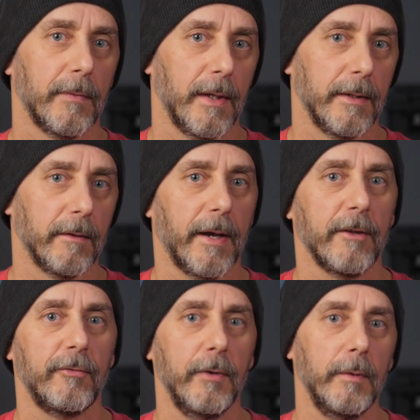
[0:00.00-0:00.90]
In the
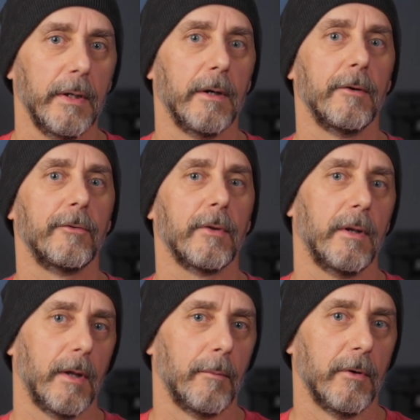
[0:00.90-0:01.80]
last few years, a
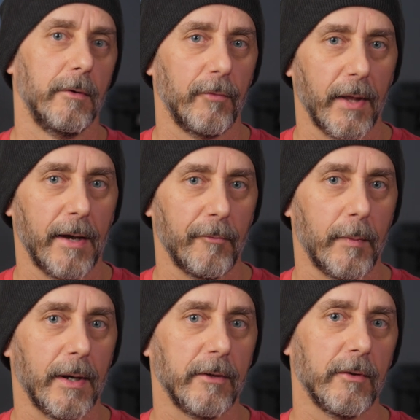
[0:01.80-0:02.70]
number of lav
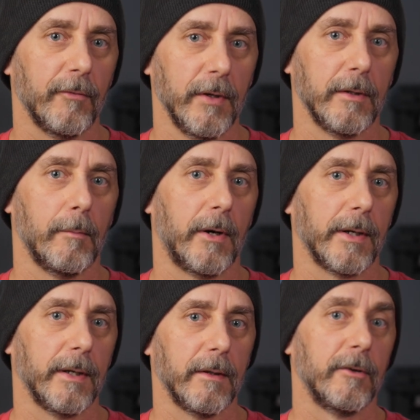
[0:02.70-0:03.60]
mics have hit the
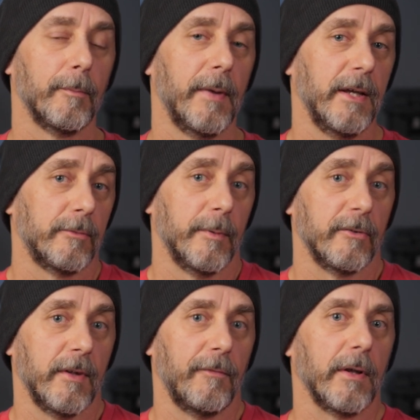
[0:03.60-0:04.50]
market that are made
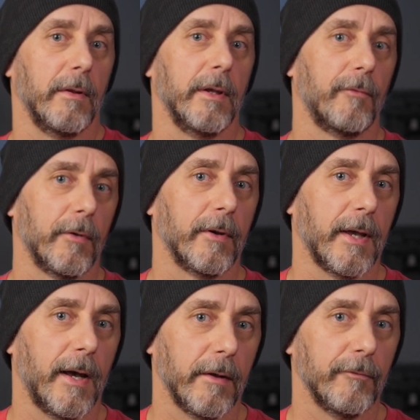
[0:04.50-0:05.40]
specifically for the kind of